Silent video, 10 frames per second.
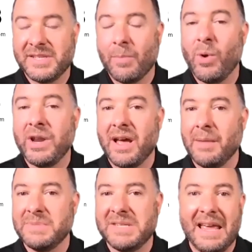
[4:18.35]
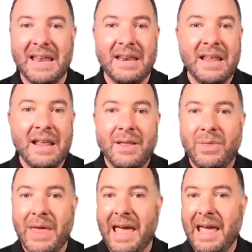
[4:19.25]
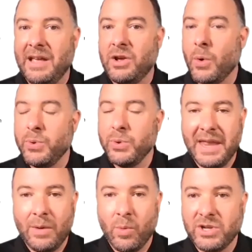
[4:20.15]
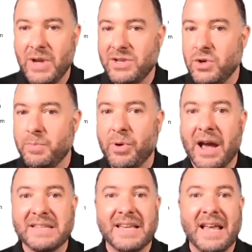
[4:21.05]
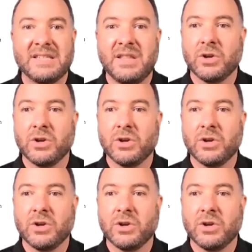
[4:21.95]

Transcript: someone comes in they go through the day one, day two process.